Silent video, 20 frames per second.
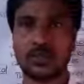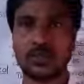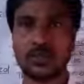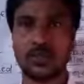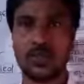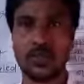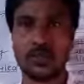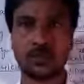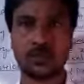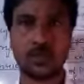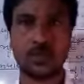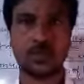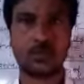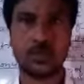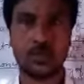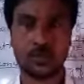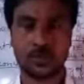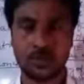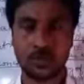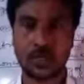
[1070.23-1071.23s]
So that's all
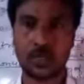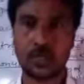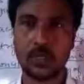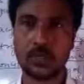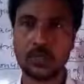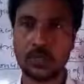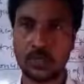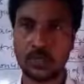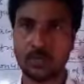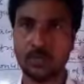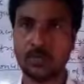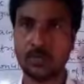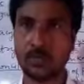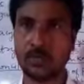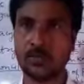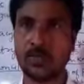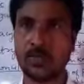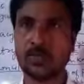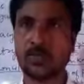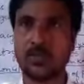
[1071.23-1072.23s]
for today. Thank you
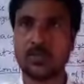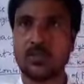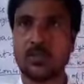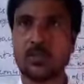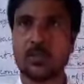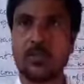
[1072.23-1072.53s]
very much.